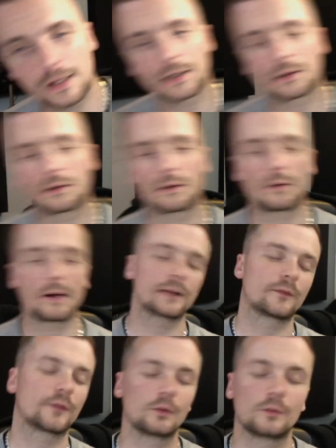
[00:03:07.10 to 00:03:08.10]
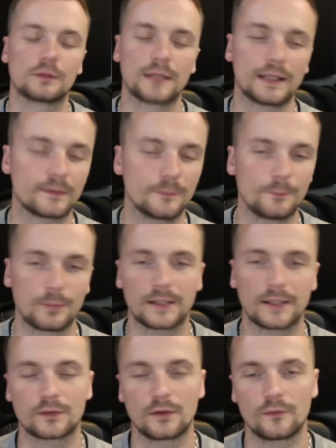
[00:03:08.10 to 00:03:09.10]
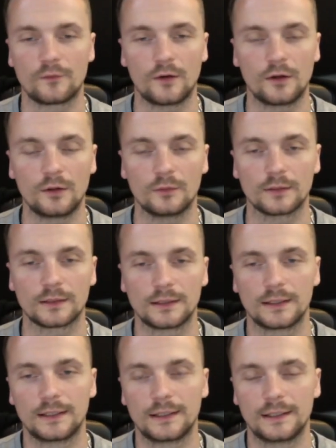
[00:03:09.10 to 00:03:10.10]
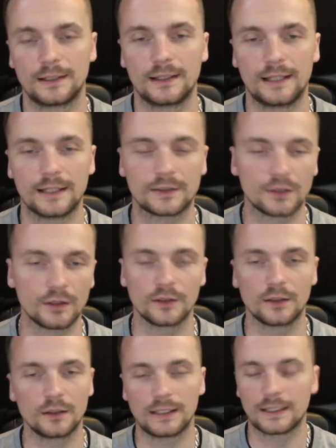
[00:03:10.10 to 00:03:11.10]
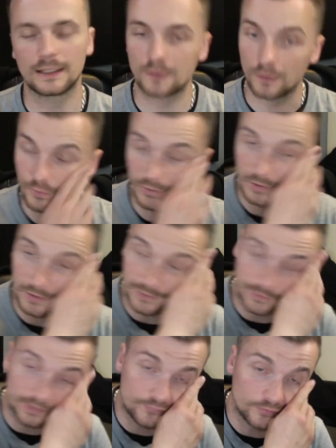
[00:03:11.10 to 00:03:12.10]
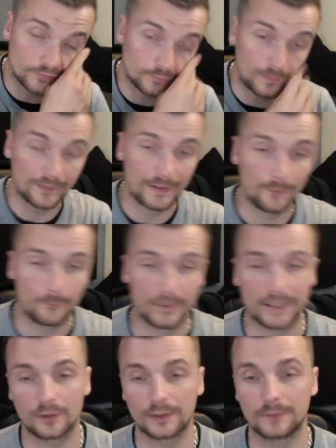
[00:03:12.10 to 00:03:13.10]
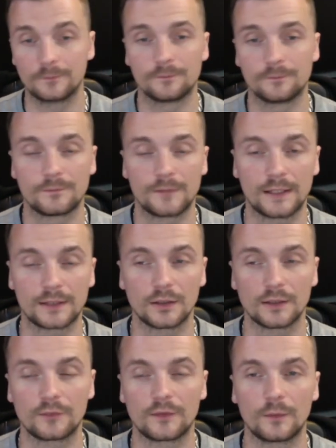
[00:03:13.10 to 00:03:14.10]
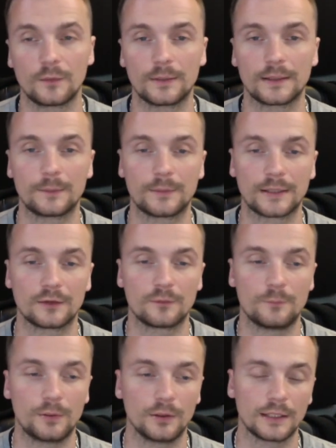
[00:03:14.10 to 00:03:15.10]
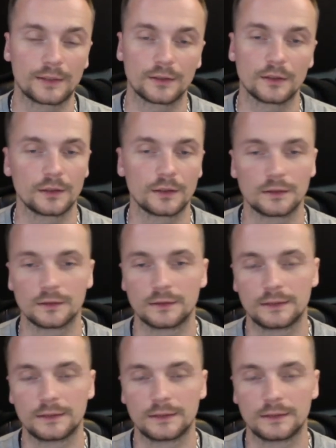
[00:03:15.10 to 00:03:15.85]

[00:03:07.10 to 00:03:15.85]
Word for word: a, quite a few decent players going forward. I don't know. I don't know. I don't know if they'll spend that big on him. I don't know if it'll be a big enough pull. I don't know.